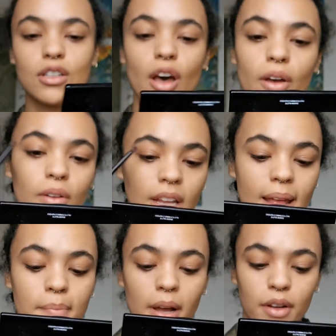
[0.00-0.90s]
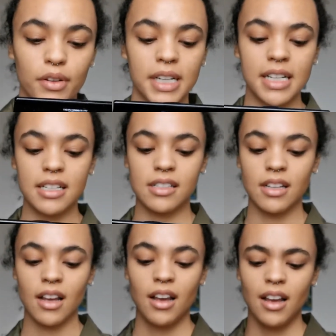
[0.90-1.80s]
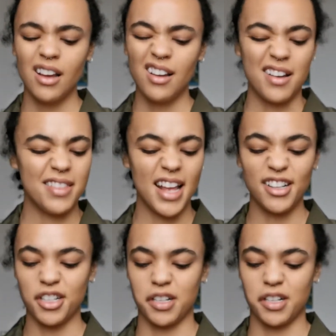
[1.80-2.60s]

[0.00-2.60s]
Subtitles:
tone in my crease and then